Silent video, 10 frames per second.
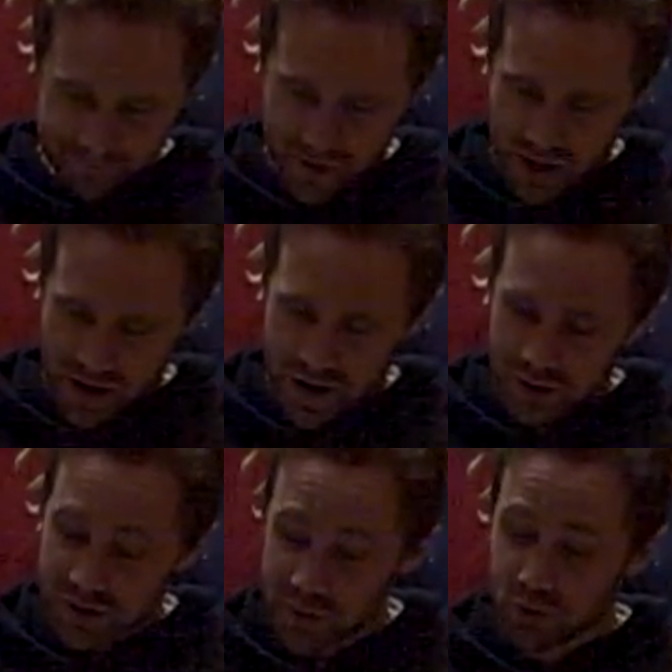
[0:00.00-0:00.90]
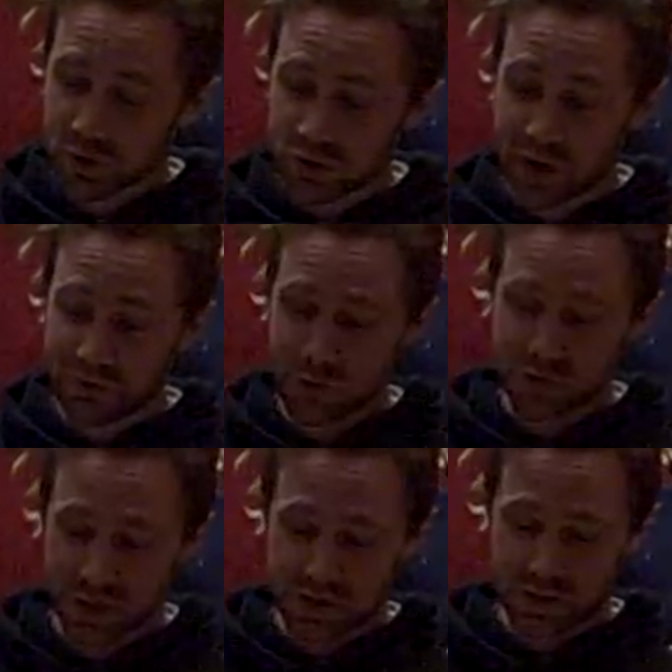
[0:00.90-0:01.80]
The simple and straightforward
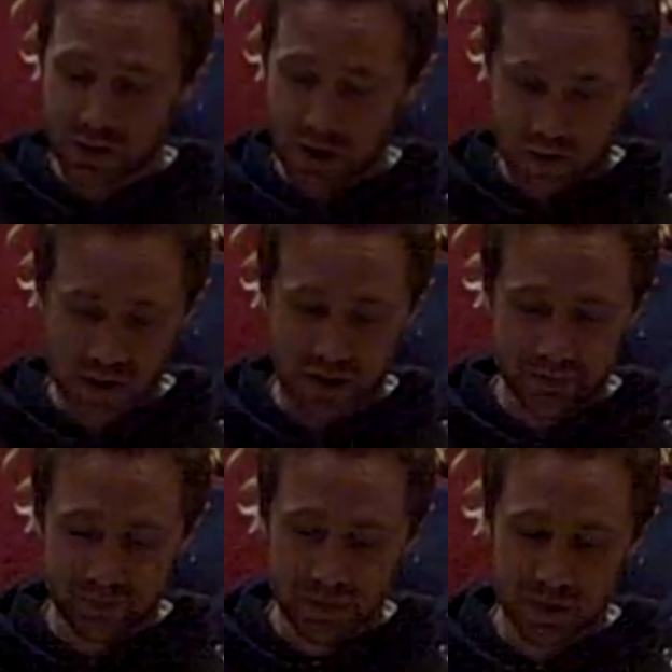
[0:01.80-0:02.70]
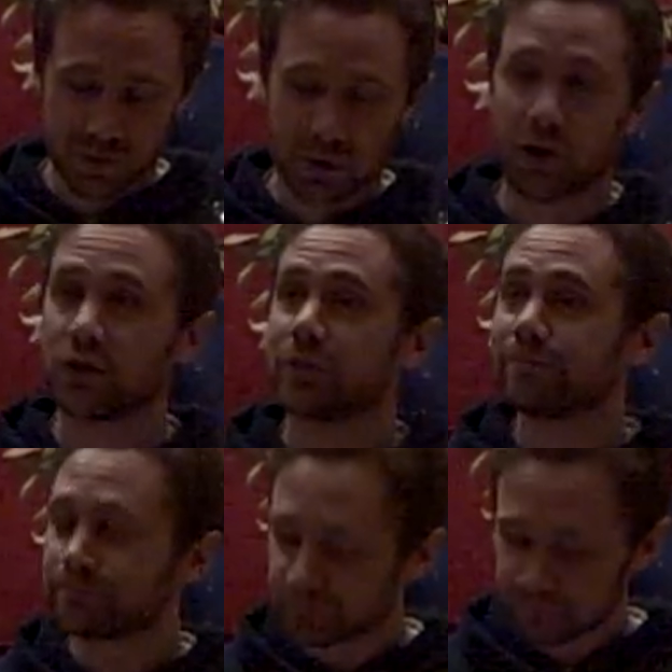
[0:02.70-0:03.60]
reason I am here is because
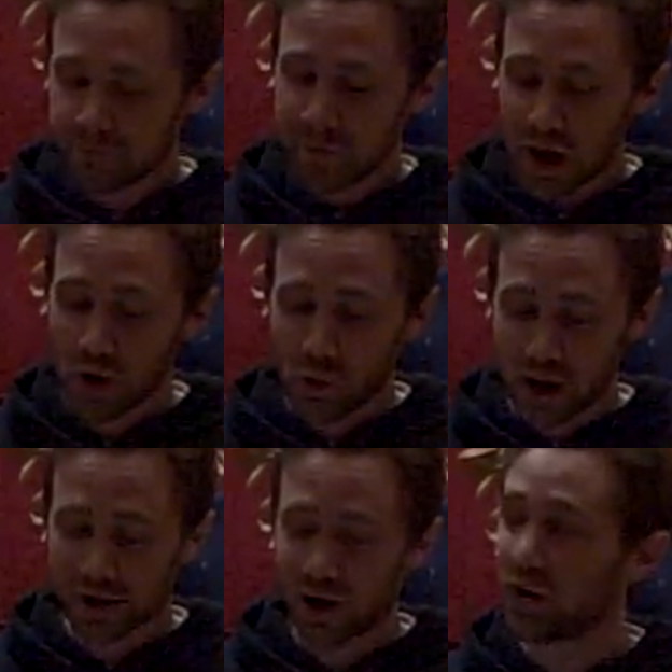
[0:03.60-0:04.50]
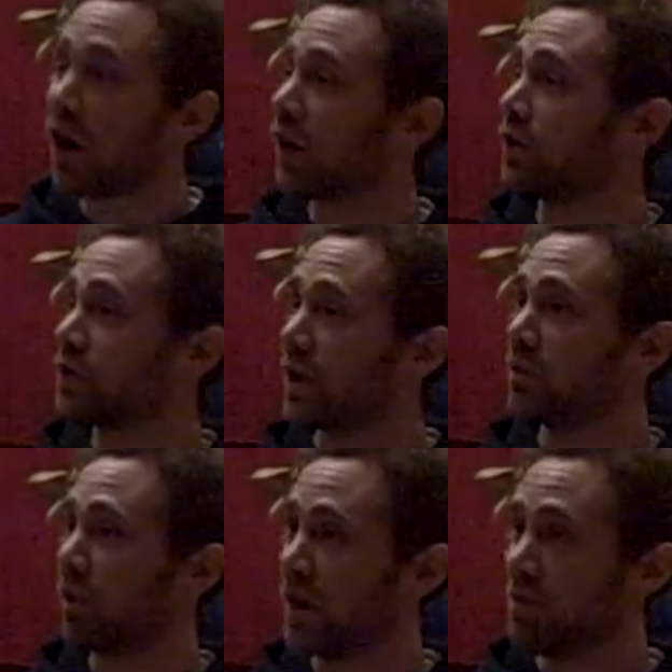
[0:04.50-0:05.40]
a while ago I got
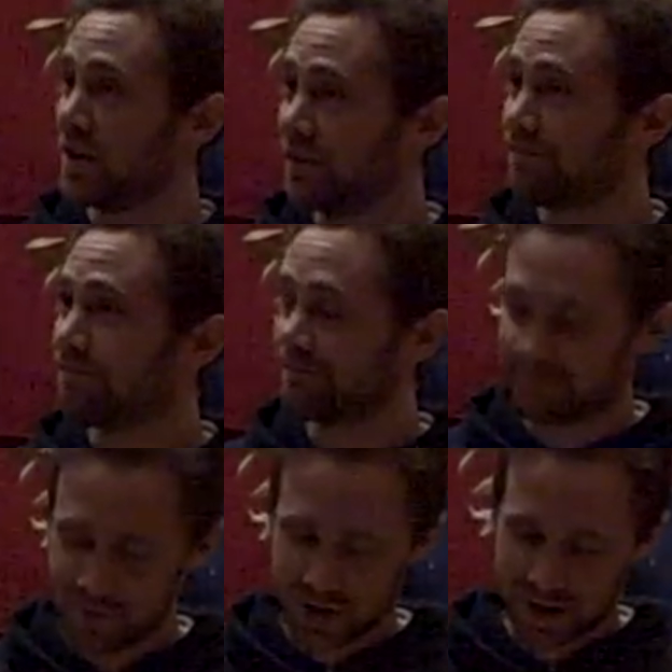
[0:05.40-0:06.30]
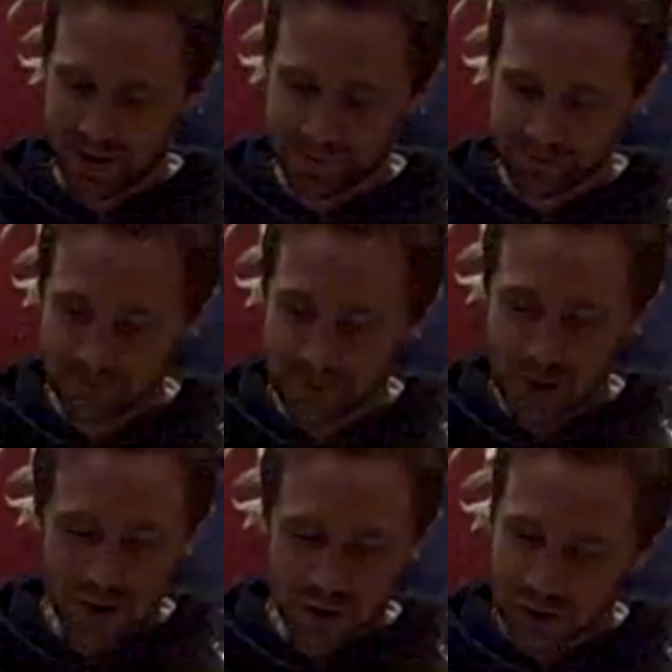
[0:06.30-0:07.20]
stung by a bee. Okay,
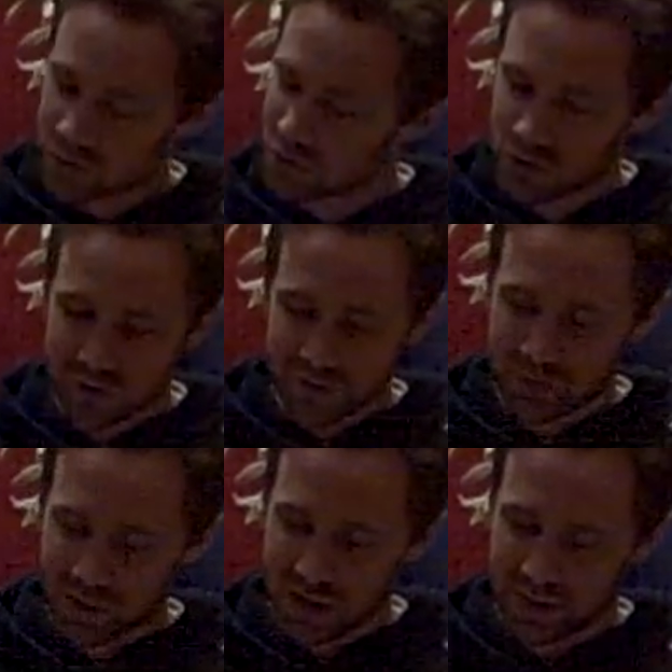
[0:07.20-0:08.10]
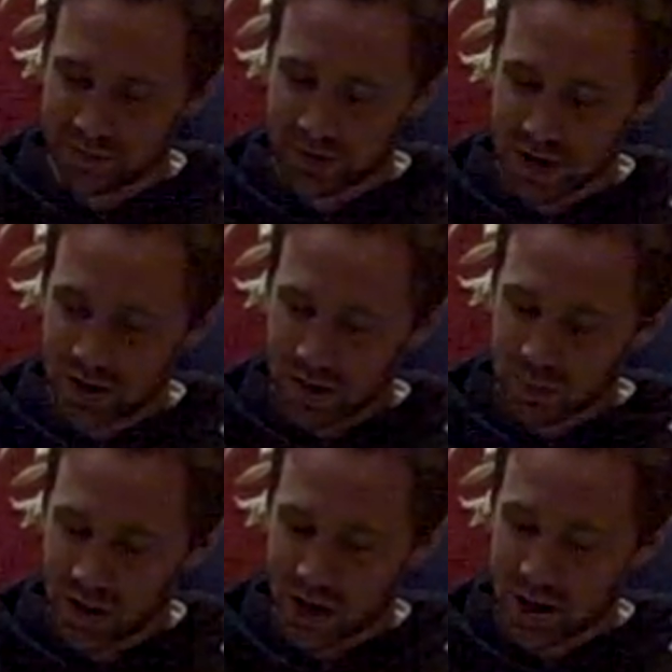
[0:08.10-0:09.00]
just an ordinary bee,
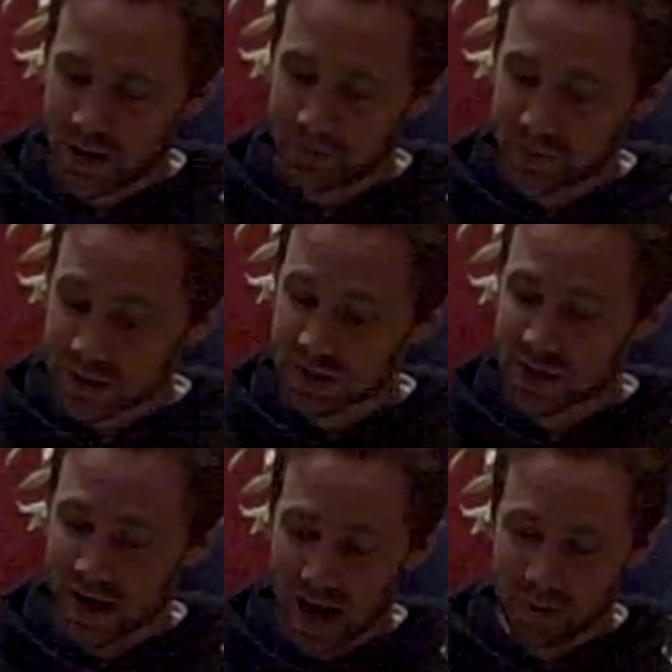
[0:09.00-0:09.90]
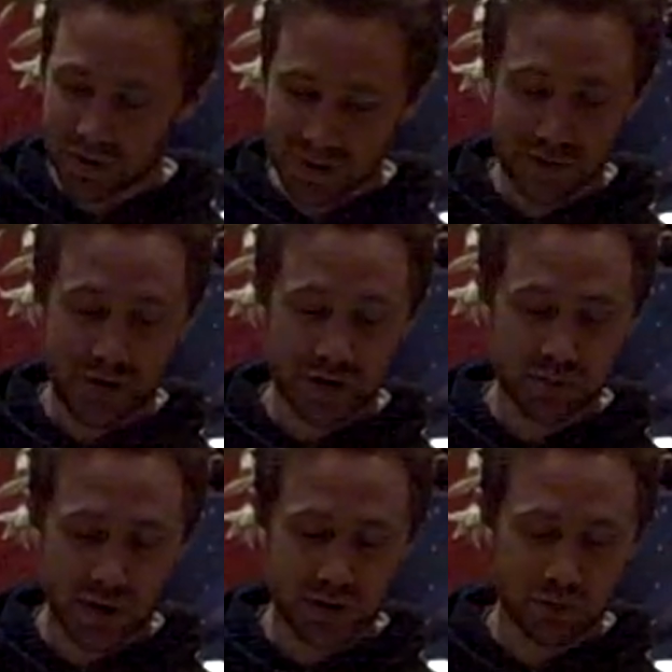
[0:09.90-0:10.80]
but this attack happened at a very
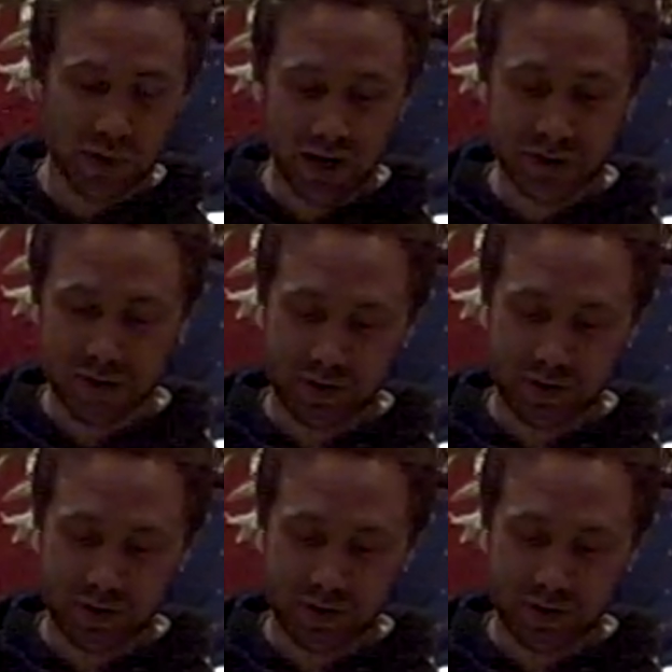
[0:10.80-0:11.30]
special place